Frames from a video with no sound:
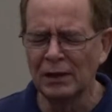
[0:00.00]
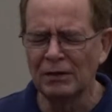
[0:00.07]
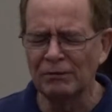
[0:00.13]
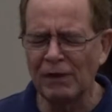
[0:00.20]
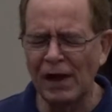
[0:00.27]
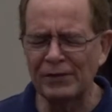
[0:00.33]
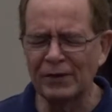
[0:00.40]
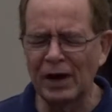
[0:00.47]

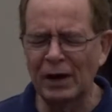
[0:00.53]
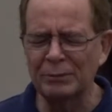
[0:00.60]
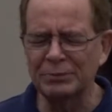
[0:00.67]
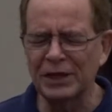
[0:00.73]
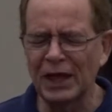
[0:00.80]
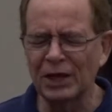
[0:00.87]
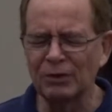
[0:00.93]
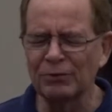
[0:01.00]
Father, I'm
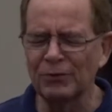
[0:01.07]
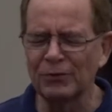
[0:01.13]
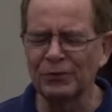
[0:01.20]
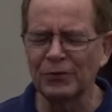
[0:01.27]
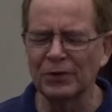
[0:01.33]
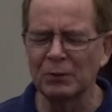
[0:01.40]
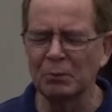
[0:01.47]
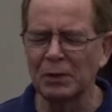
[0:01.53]
thankful
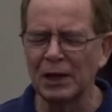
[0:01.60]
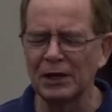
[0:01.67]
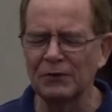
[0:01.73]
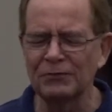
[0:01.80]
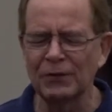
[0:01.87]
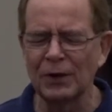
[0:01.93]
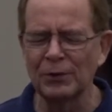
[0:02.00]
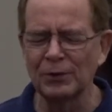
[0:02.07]
for the many
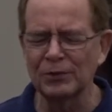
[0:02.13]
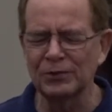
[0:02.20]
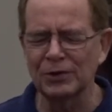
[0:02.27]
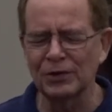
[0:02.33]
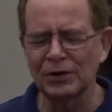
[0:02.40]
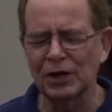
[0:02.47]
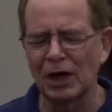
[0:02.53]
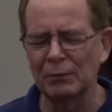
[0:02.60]
folks that
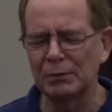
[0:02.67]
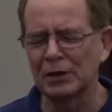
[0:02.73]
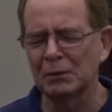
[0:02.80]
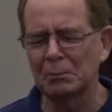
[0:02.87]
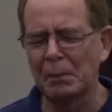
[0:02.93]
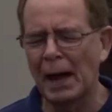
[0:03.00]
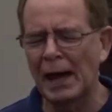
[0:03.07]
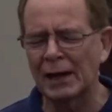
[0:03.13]
are
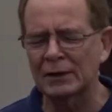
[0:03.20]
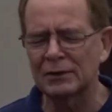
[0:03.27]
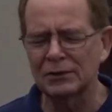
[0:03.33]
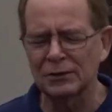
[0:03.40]
coming back